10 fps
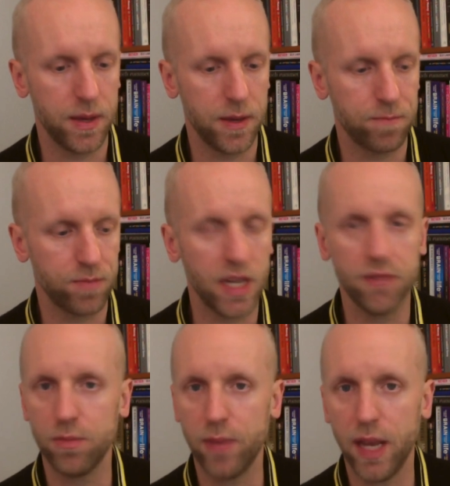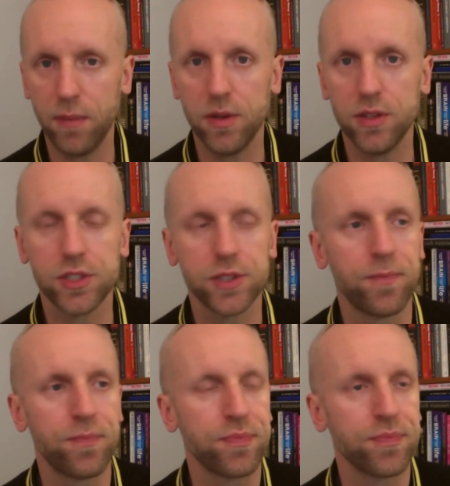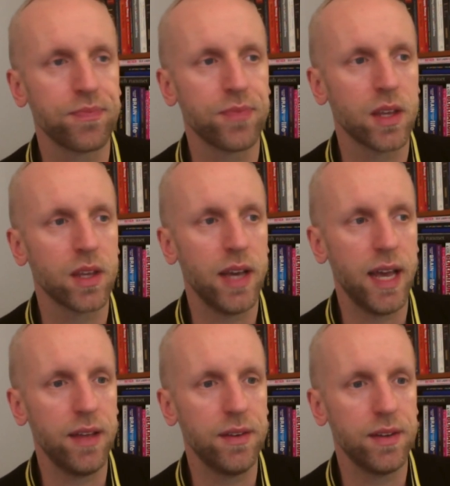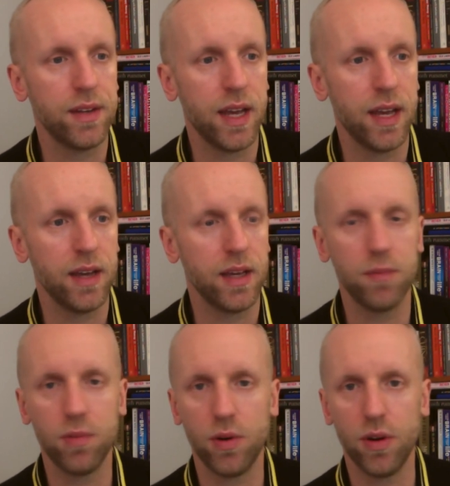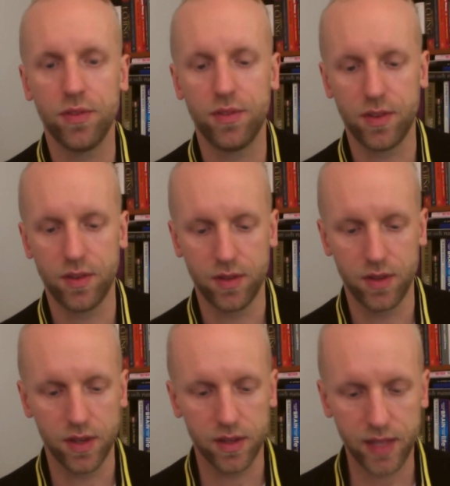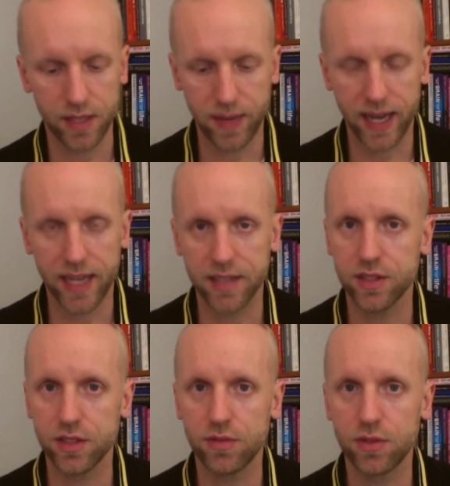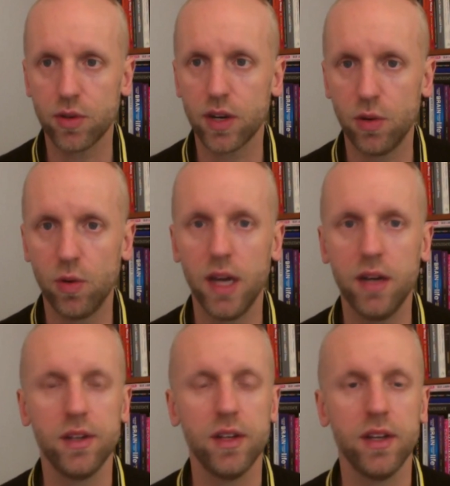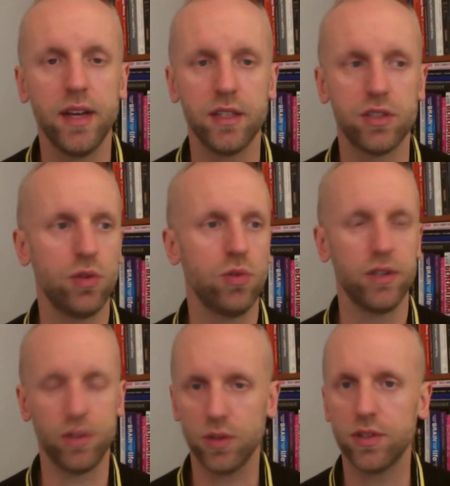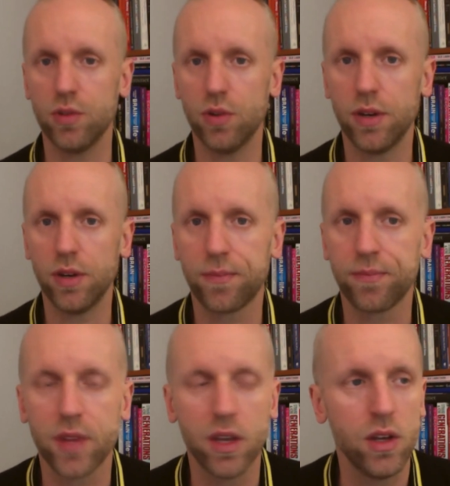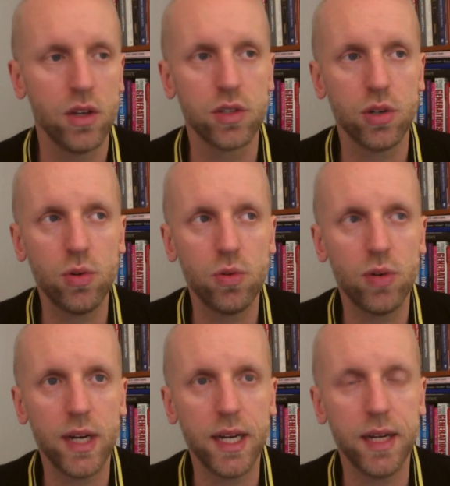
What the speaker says: delivered papers, and he bought these packages of Coca-Cola and sold door to door. So